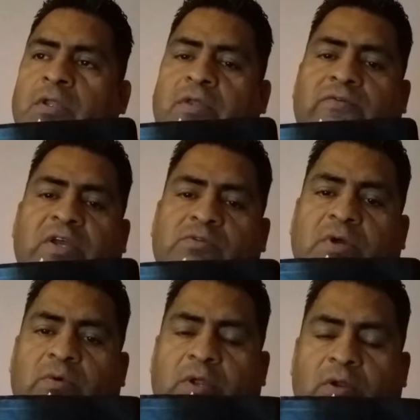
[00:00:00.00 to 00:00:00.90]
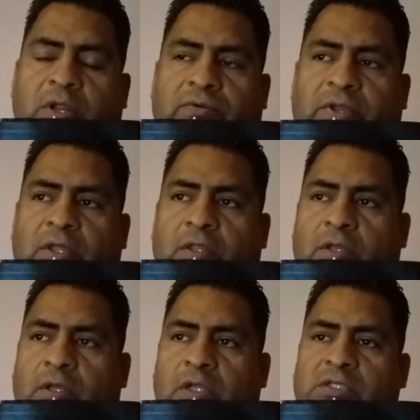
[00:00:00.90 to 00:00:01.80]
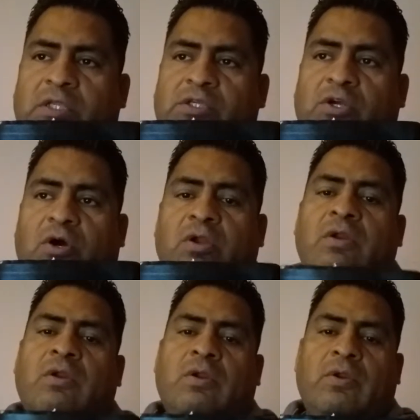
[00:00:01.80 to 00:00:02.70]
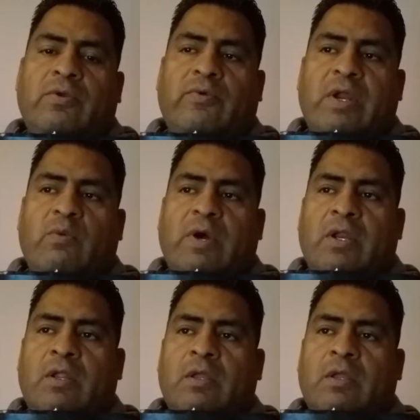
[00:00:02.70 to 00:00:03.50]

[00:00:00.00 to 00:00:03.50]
The first one we're going to read is in John 1:1.